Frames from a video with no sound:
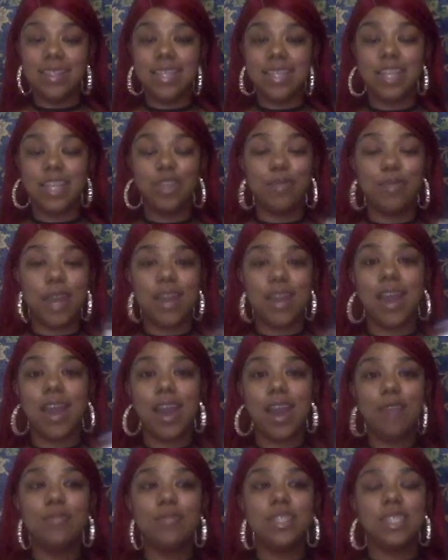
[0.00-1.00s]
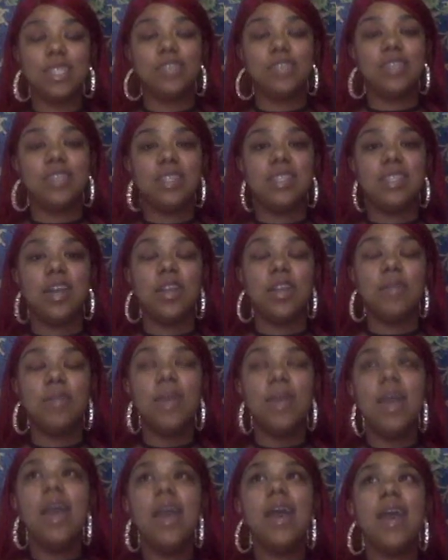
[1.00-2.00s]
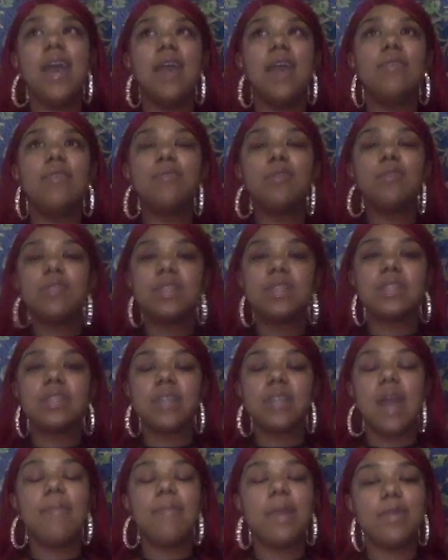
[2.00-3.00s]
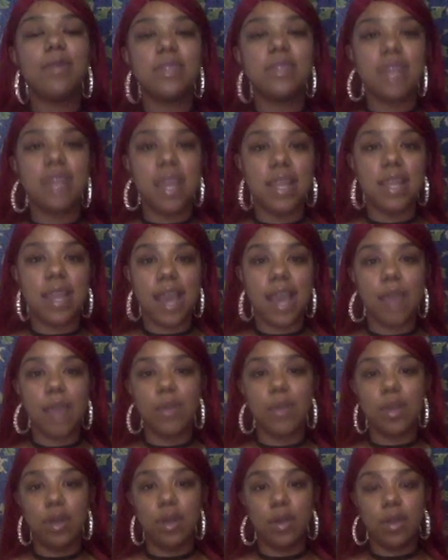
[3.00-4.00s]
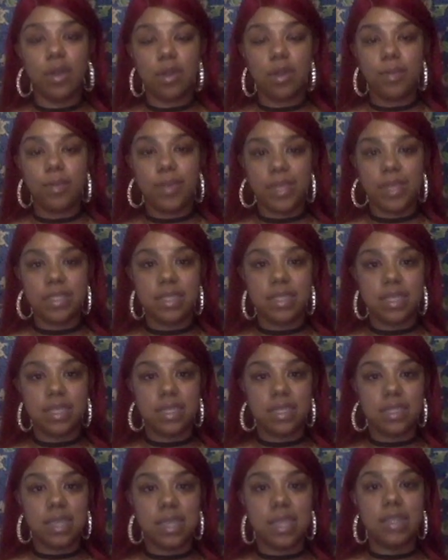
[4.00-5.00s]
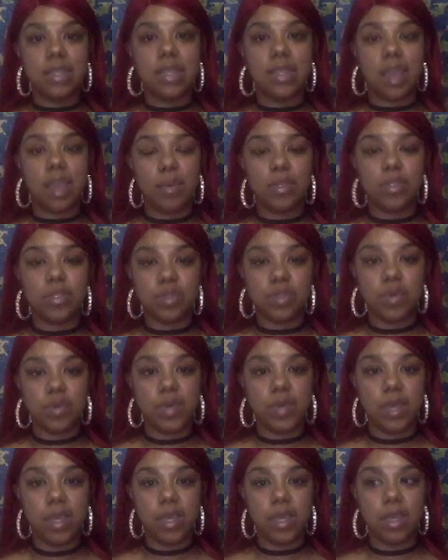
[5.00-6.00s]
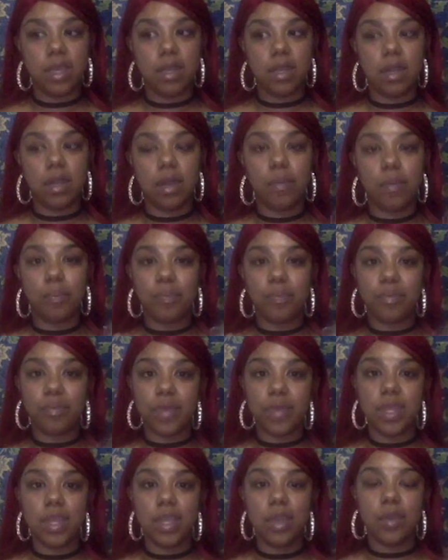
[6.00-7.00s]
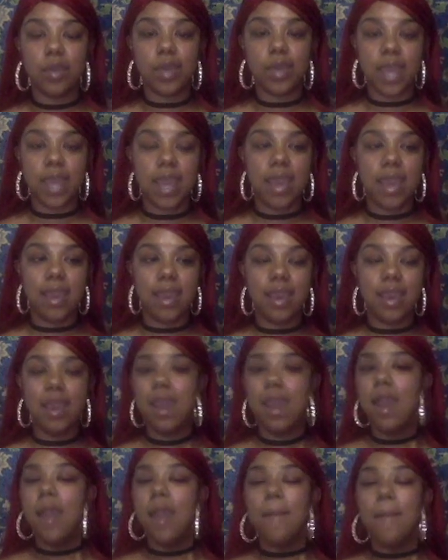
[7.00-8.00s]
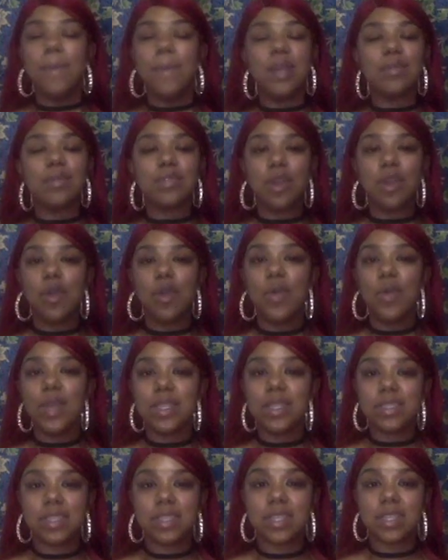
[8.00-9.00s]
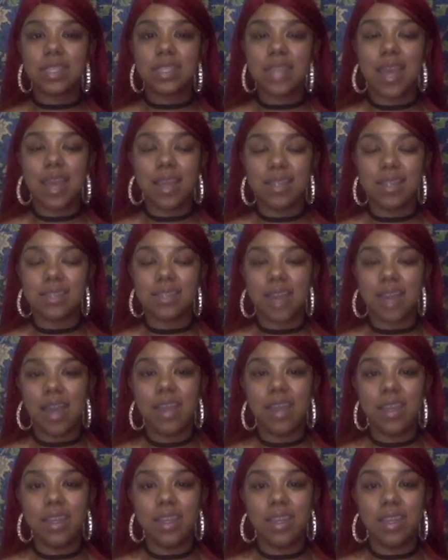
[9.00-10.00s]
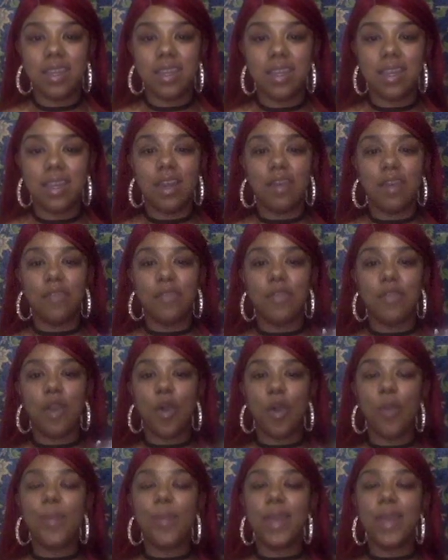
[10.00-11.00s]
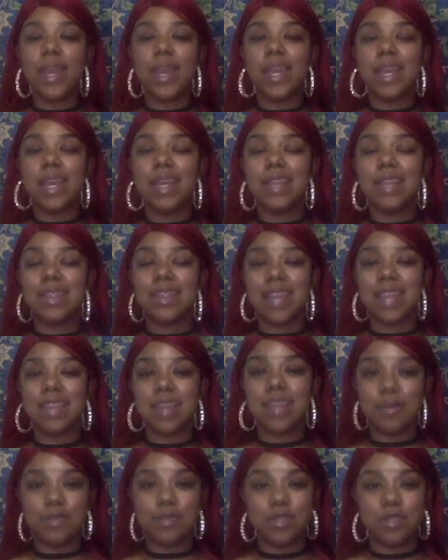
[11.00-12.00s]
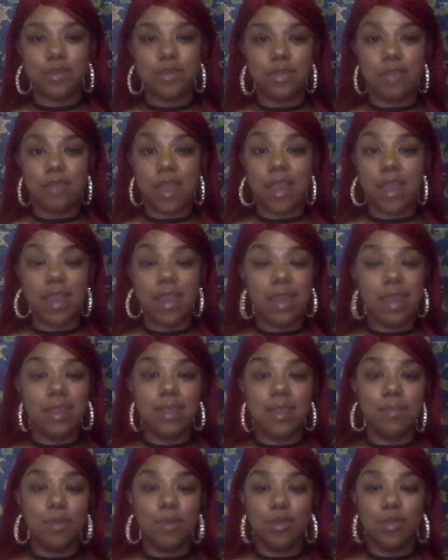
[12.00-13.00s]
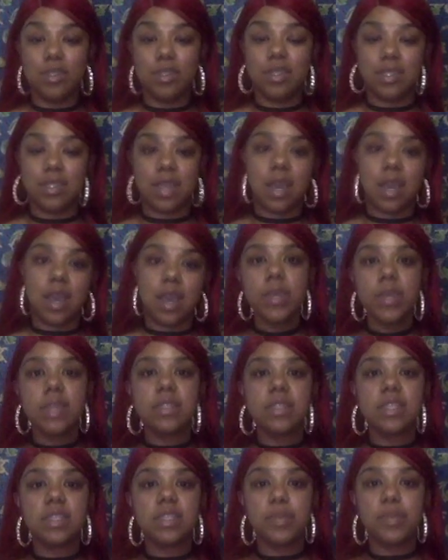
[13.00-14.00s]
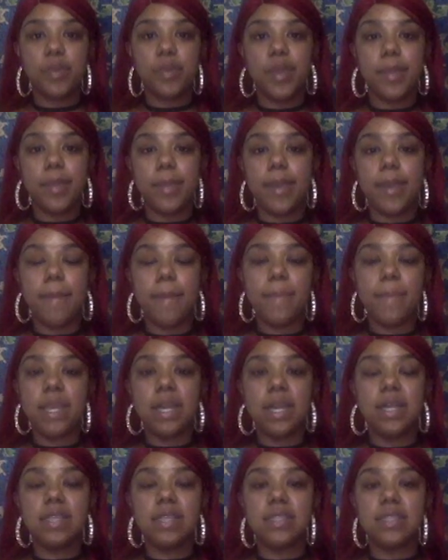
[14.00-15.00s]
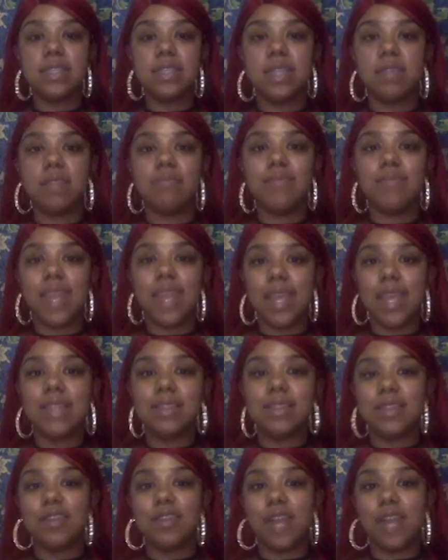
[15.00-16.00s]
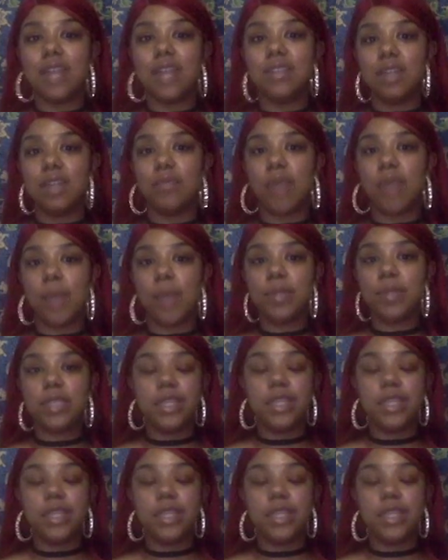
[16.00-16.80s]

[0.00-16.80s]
Like no matter how much I tried to tell them, it would most of the time I would say like I would go to the places and they would do it pretty okay. But it was always just that anxiety of hoping that they would do it right, and then most of the time, disappointment because it they're not done properly.